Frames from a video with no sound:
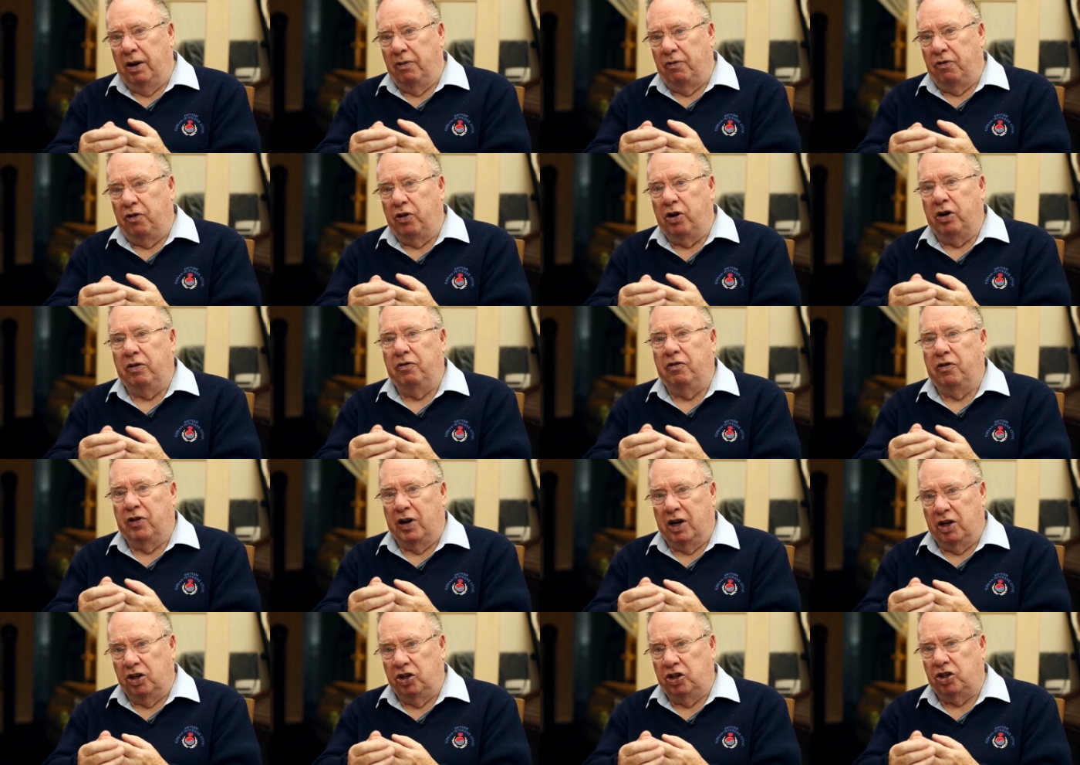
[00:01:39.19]
for
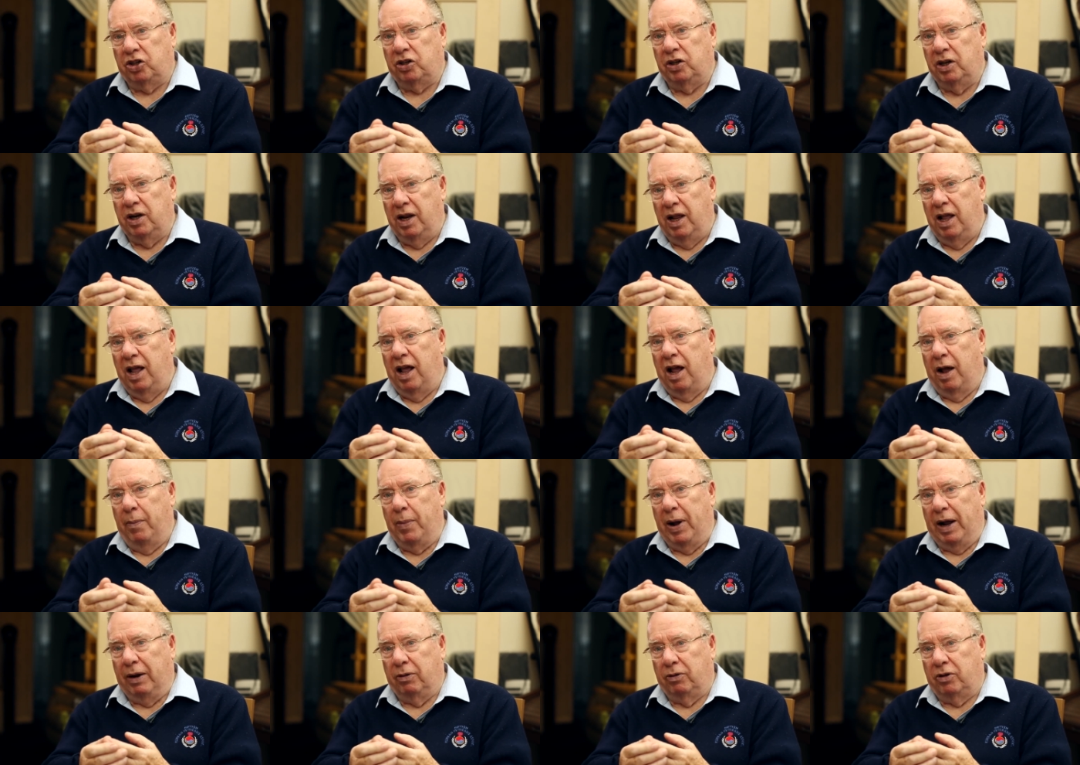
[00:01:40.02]
advice
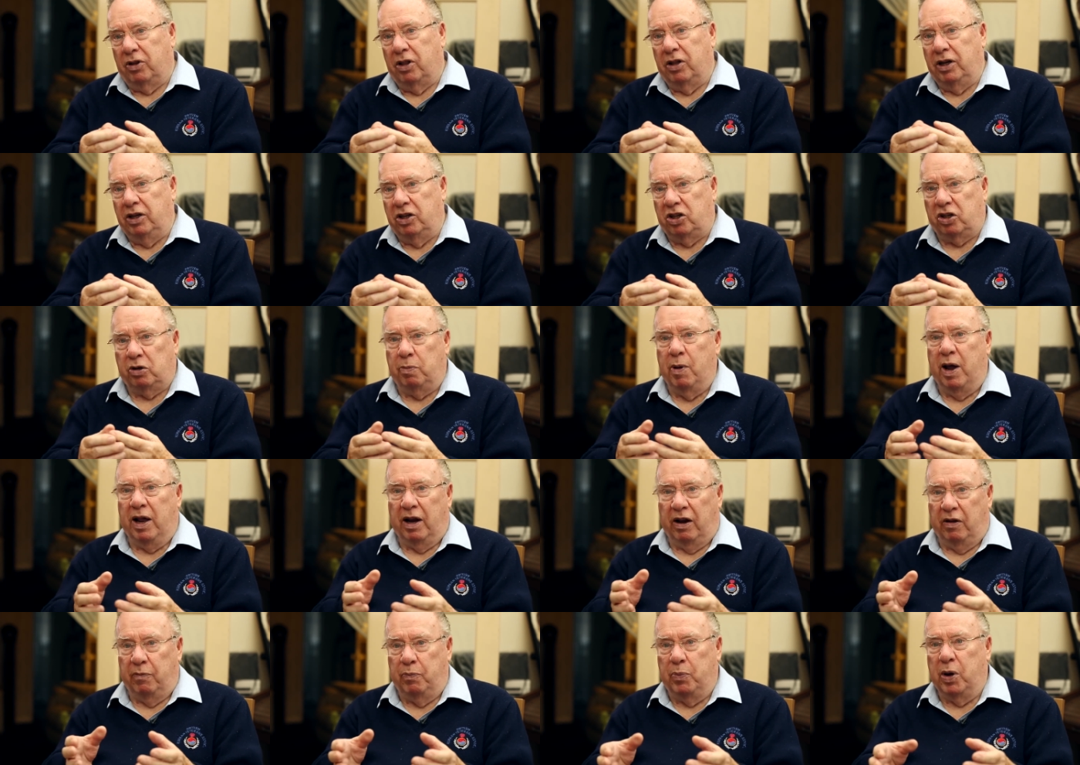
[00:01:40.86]
about the
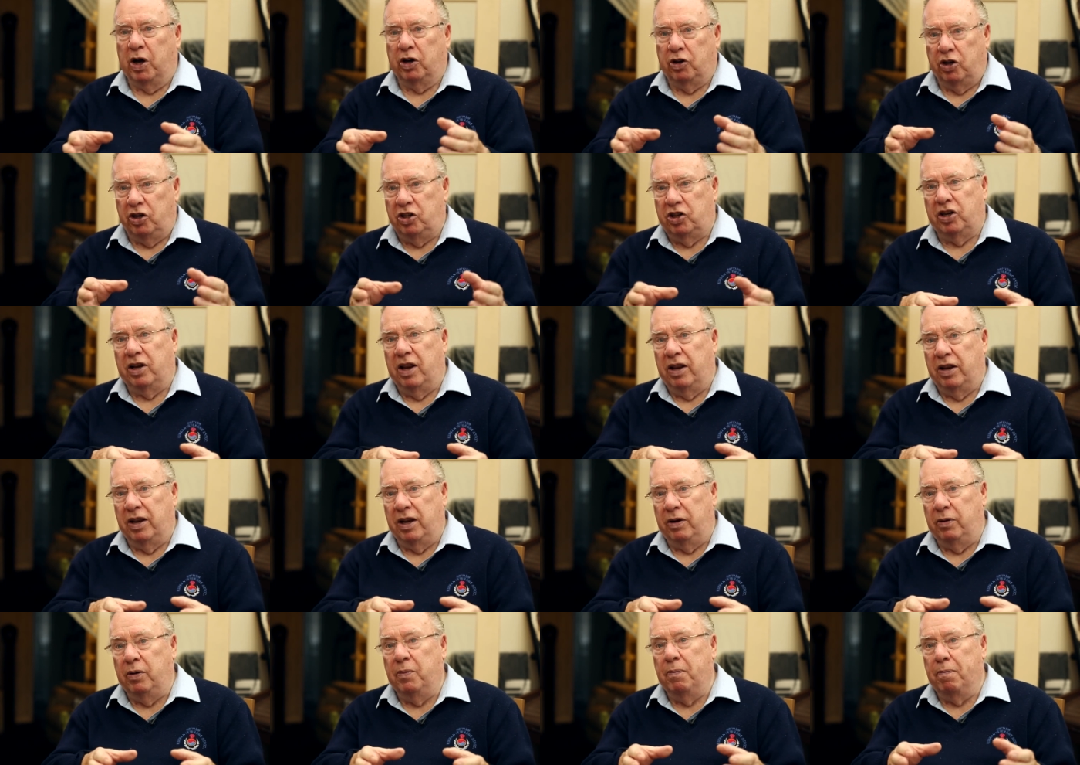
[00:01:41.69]
smell of bodies in
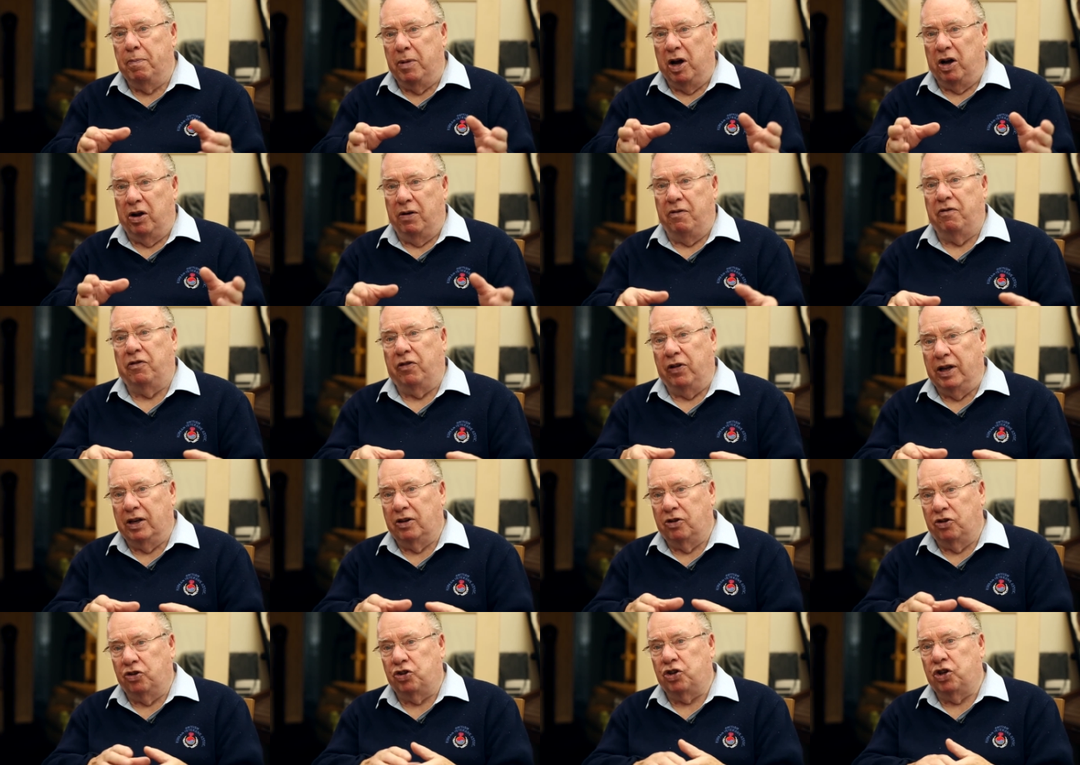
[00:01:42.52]
the
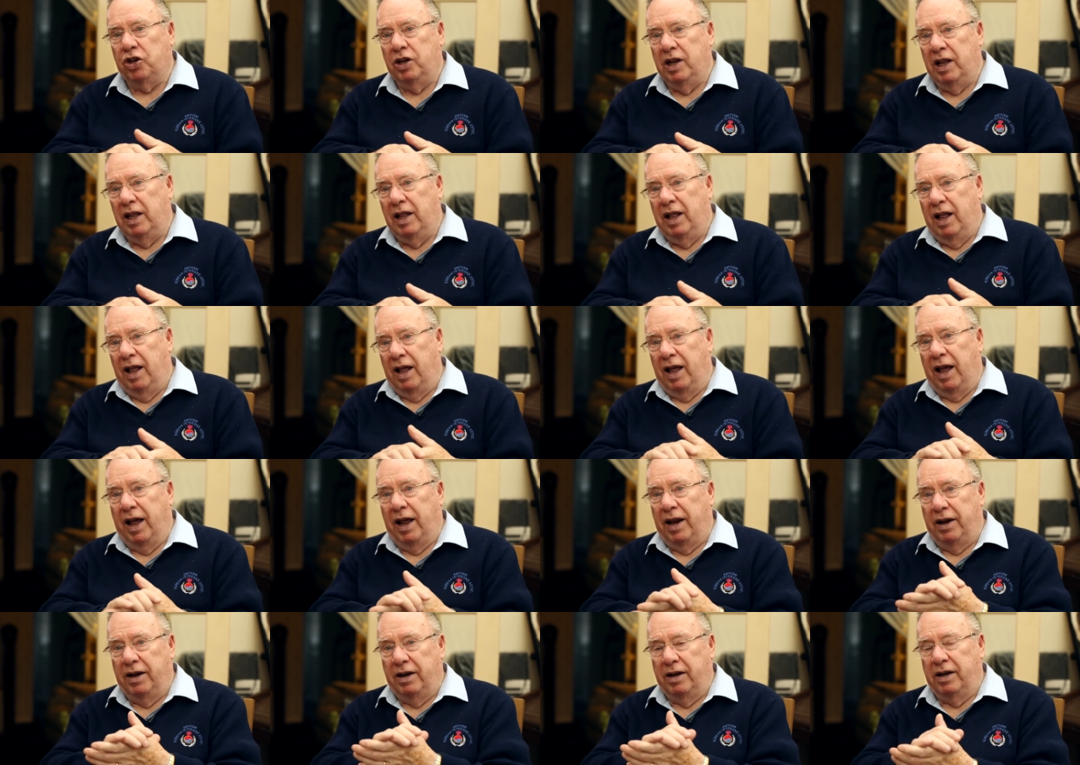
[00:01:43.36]
minefields.
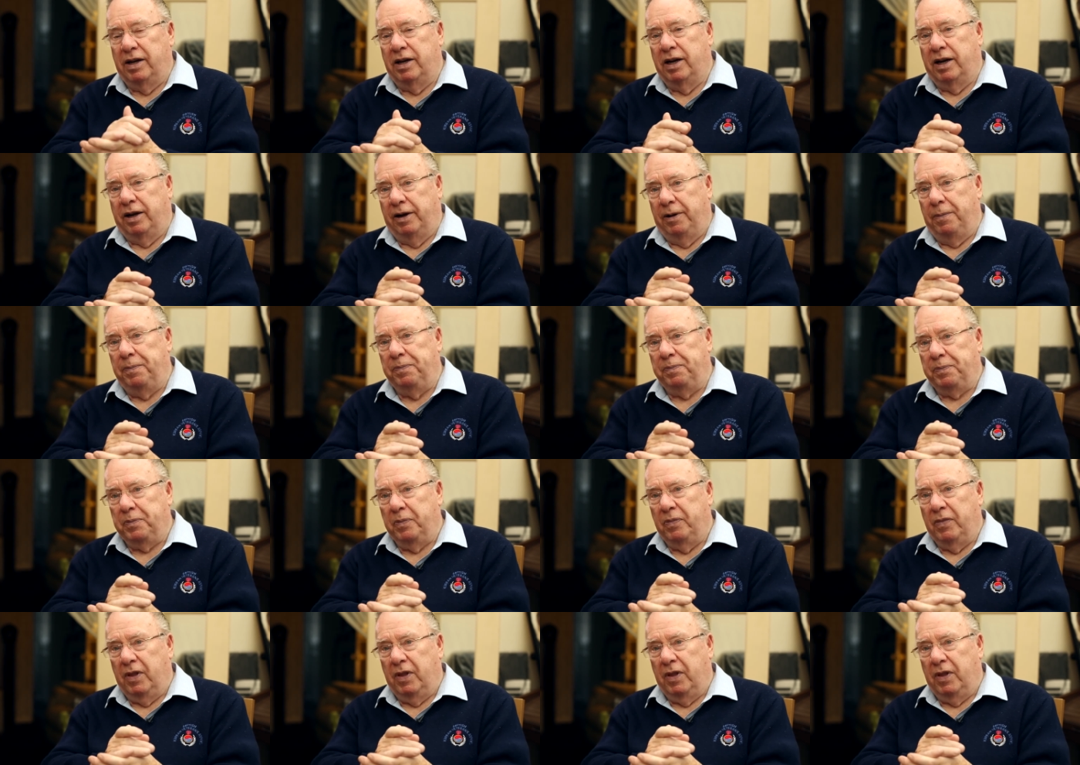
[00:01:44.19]
And